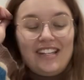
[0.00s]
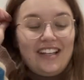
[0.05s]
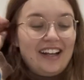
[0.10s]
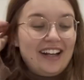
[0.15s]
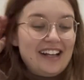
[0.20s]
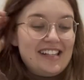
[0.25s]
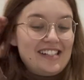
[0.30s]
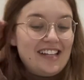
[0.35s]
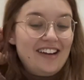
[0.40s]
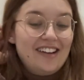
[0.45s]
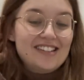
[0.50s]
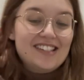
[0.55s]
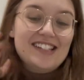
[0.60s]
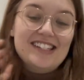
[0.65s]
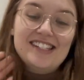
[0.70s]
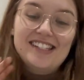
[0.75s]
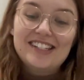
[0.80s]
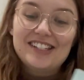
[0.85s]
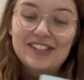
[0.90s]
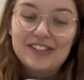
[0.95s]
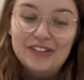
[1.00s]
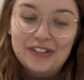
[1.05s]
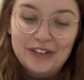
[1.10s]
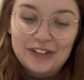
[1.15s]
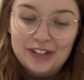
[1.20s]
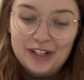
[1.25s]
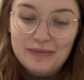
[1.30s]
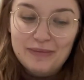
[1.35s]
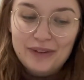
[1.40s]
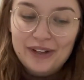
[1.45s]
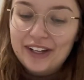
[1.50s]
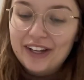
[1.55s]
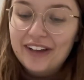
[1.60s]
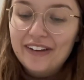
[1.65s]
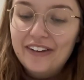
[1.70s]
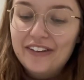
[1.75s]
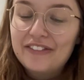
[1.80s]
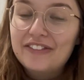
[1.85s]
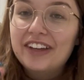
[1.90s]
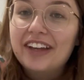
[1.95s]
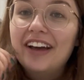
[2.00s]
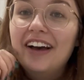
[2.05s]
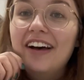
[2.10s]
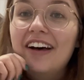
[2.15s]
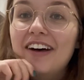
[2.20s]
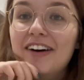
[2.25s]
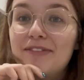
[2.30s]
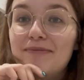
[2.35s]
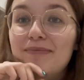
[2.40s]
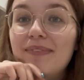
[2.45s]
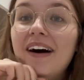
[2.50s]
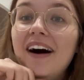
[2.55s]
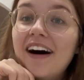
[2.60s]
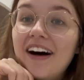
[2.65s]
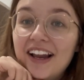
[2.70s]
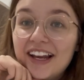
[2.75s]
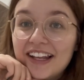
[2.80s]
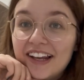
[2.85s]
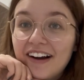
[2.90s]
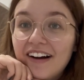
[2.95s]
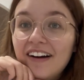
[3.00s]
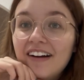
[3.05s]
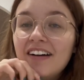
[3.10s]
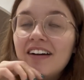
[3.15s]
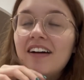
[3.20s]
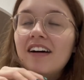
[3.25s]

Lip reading: like I say, I was listening to the audiobook of it earlier.